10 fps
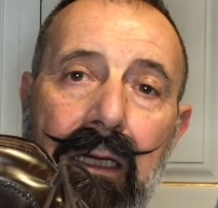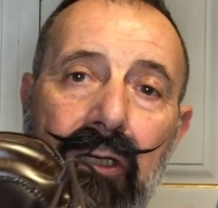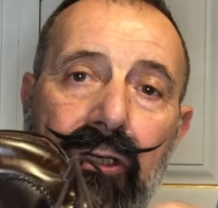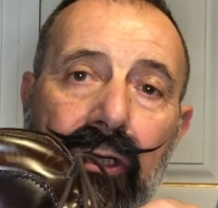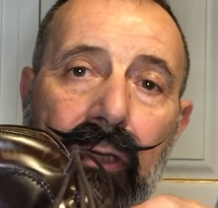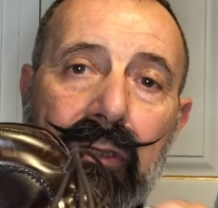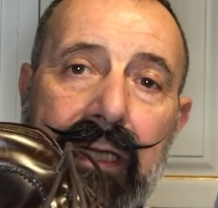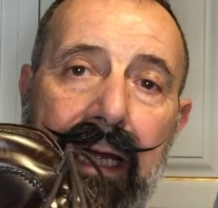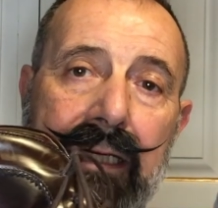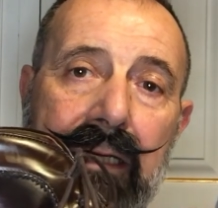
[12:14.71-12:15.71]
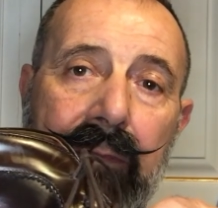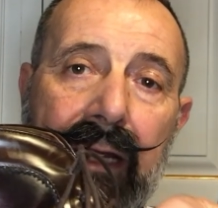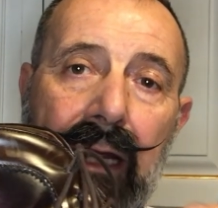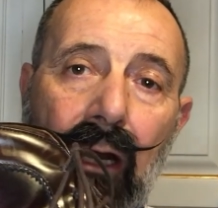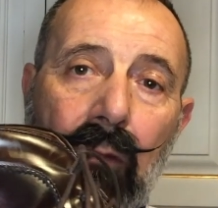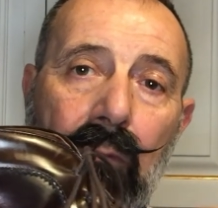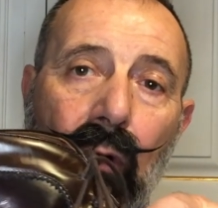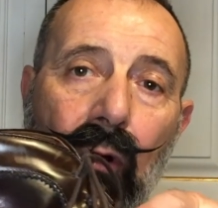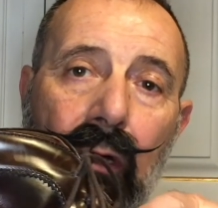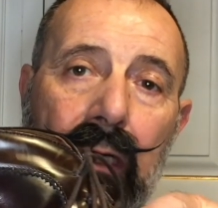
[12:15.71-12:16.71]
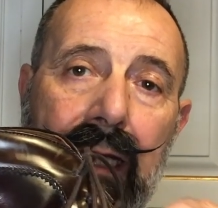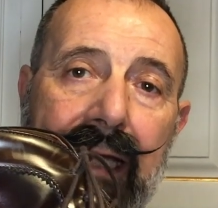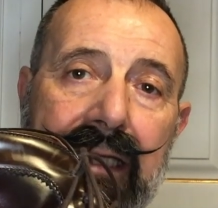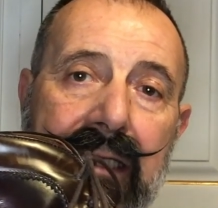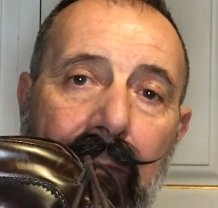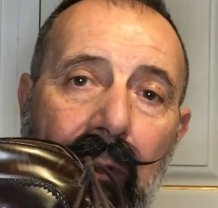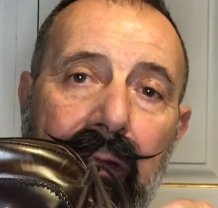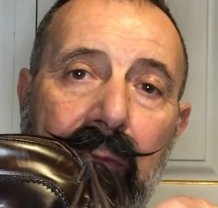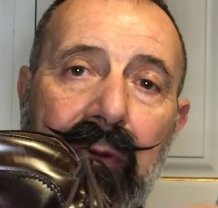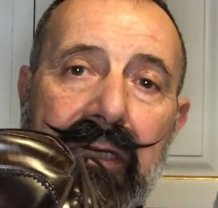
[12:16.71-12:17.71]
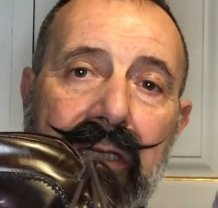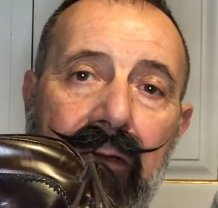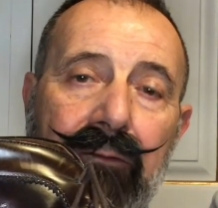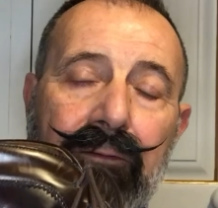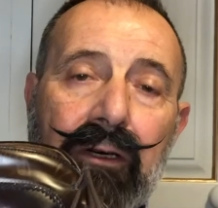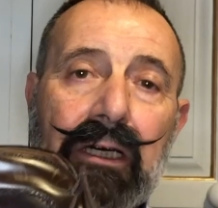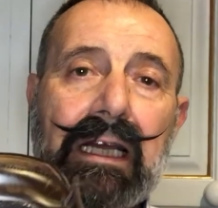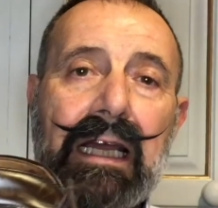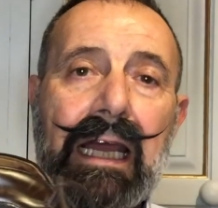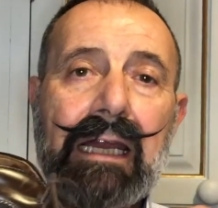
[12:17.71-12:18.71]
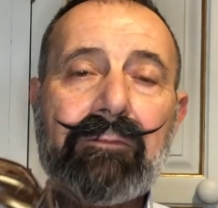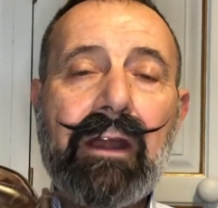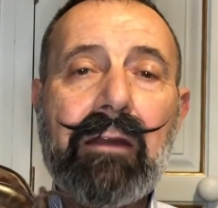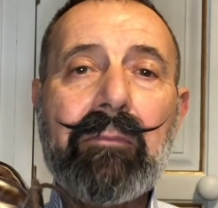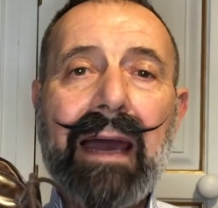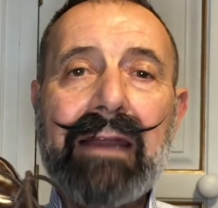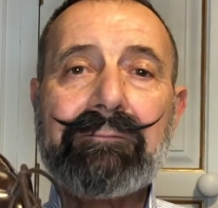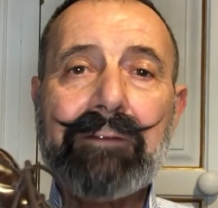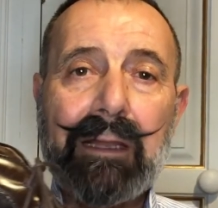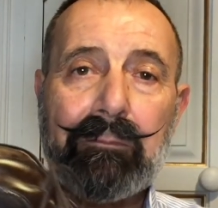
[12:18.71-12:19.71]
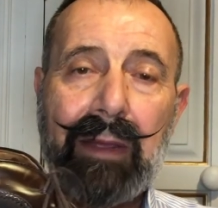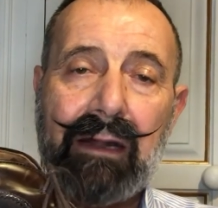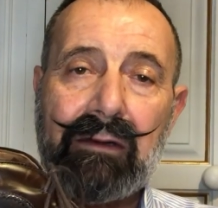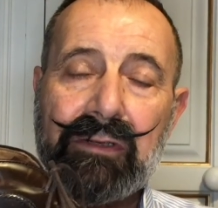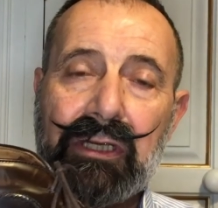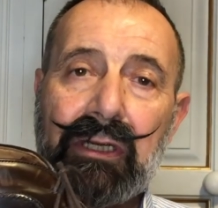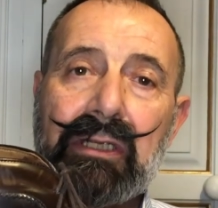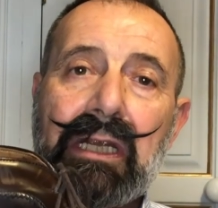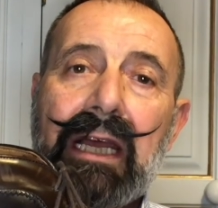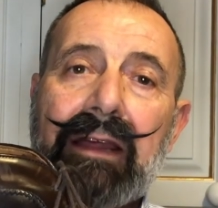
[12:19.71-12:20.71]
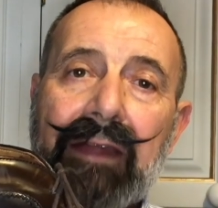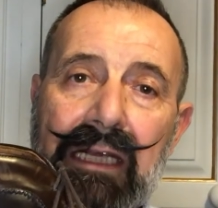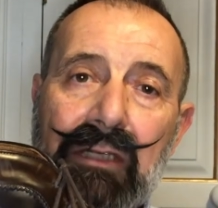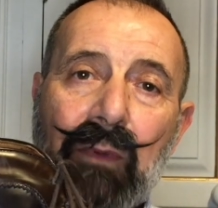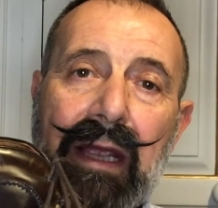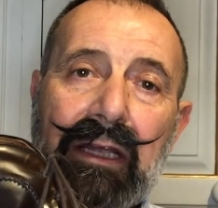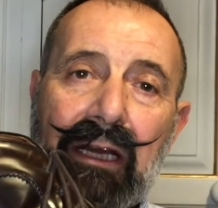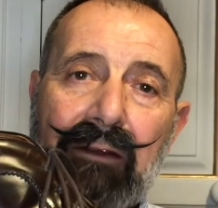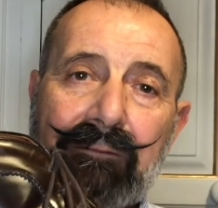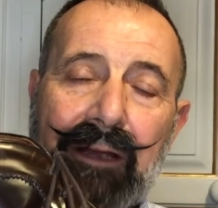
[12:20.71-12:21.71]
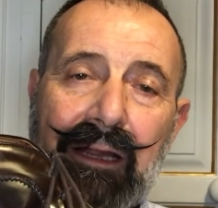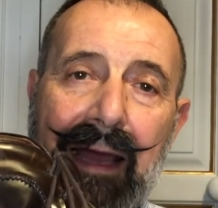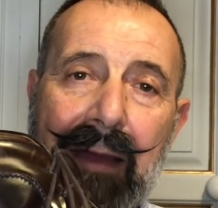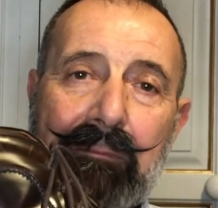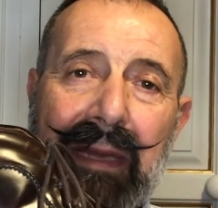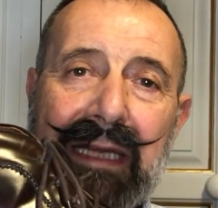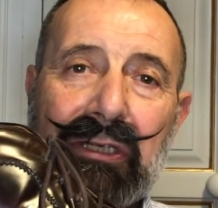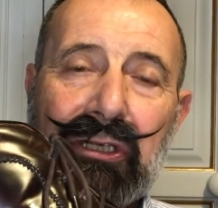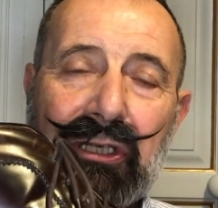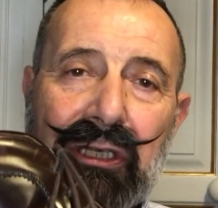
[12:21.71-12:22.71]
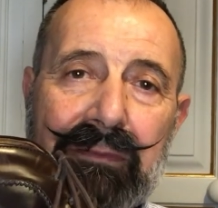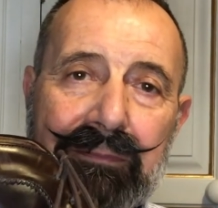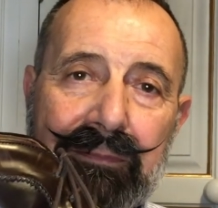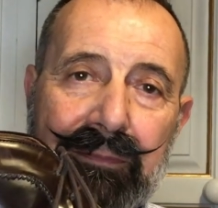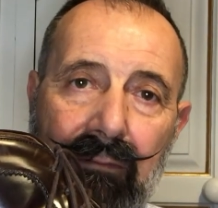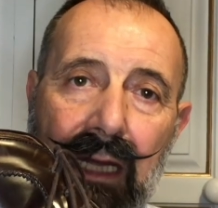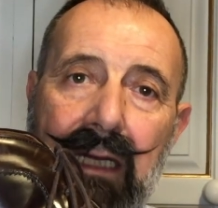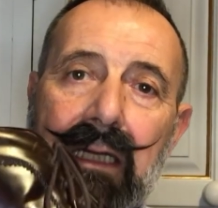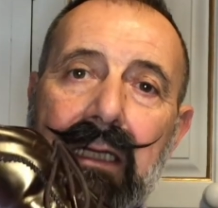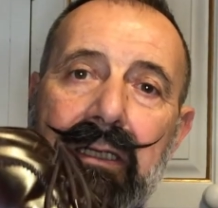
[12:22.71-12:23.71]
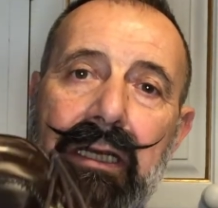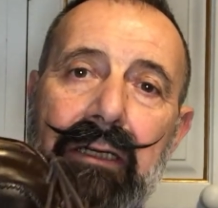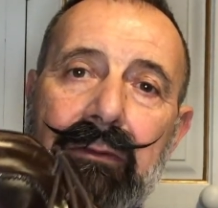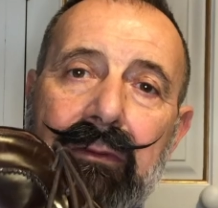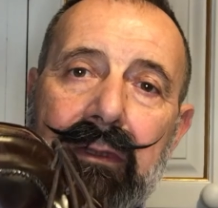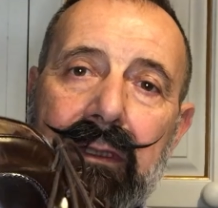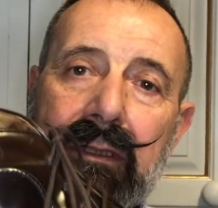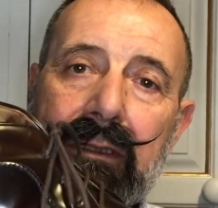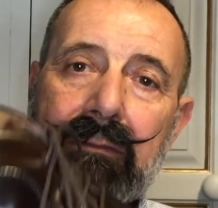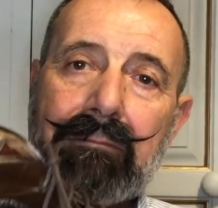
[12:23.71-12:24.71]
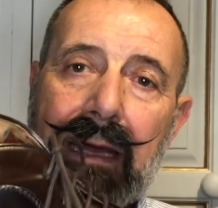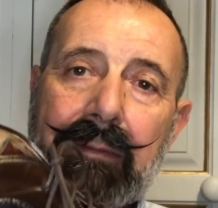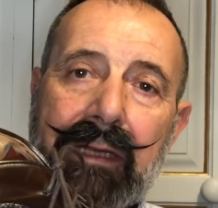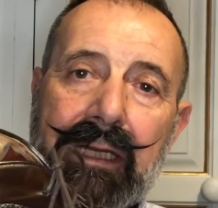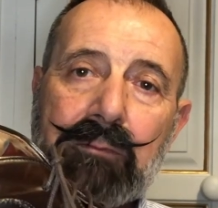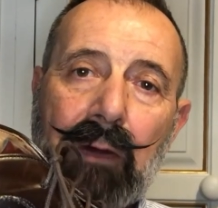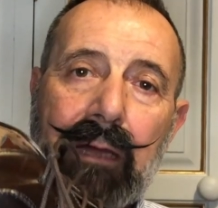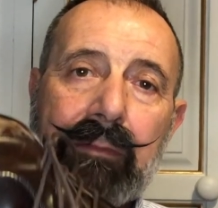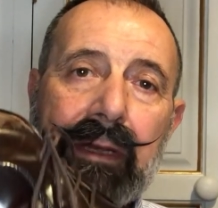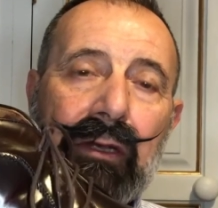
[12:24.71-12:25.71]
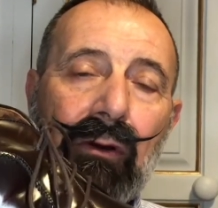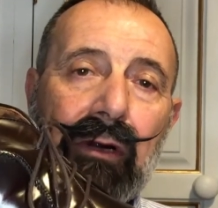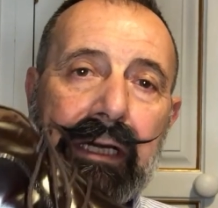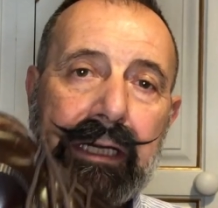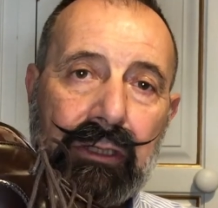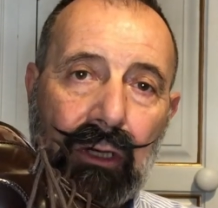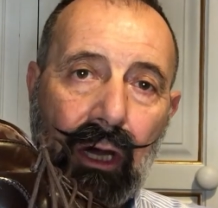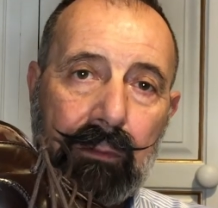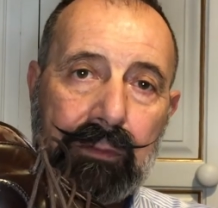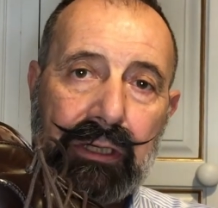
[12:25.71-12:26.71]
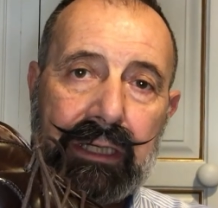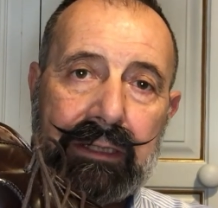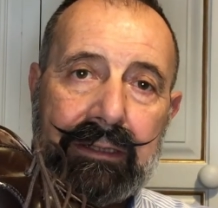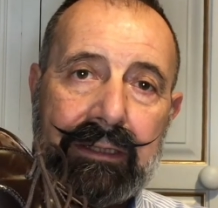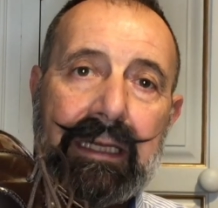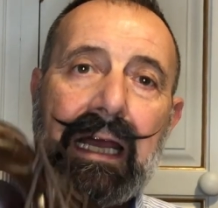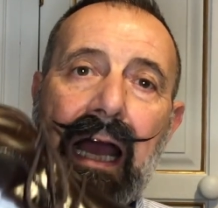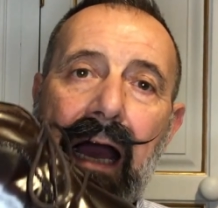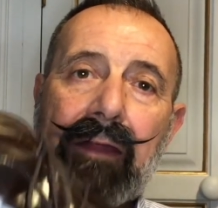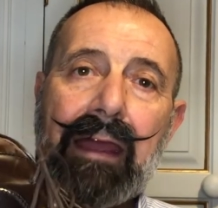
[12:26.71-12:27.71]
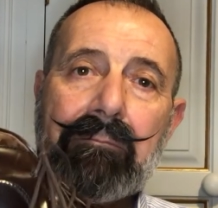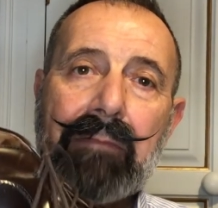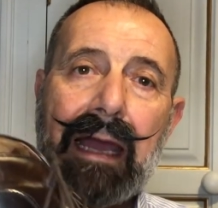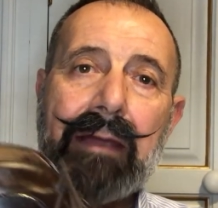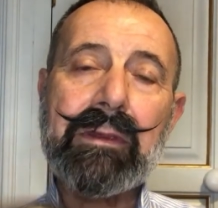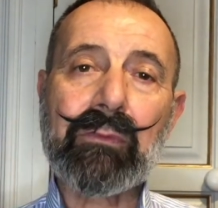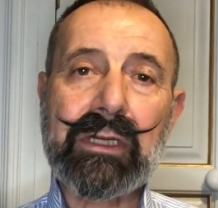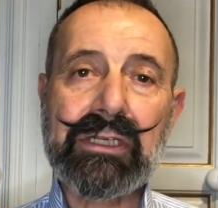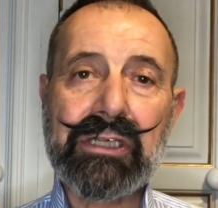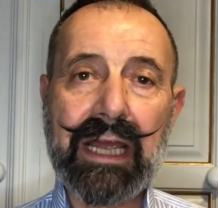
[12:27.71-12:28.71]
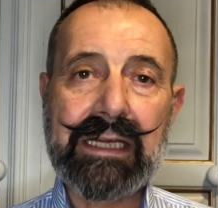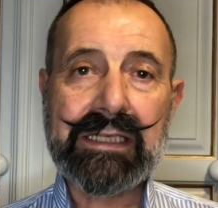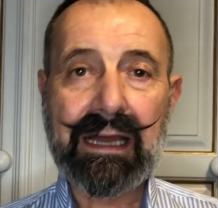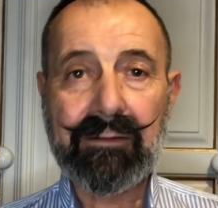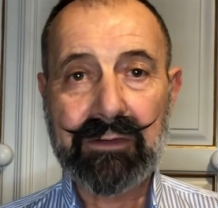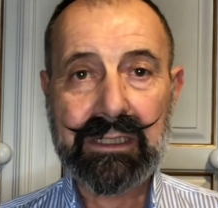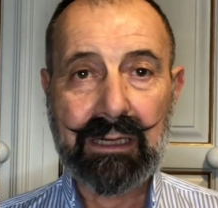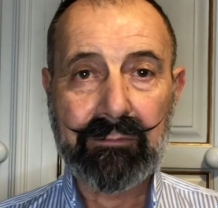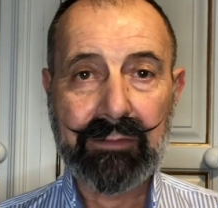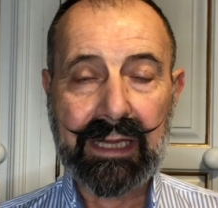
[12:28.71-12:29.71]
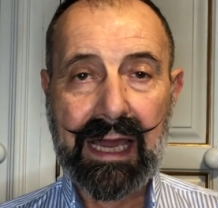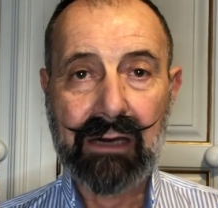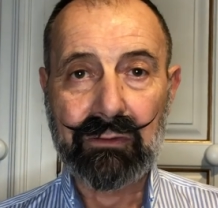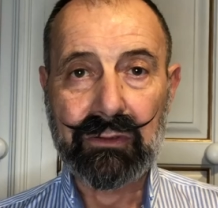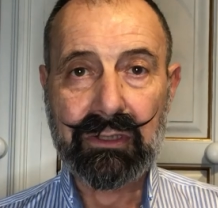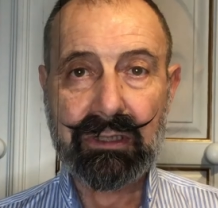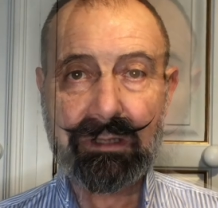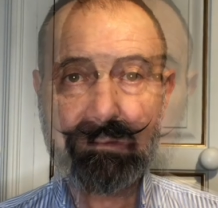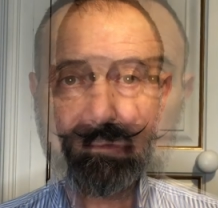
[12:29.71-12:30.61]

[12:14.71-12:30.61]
Shoes tend to be a lot more laced up on the bridge of the foot, and if they're a bad fitting pair of shoes, that's where you're going to feel that pinch. So maybe this might be your initial option, and then maybe we change that for something else.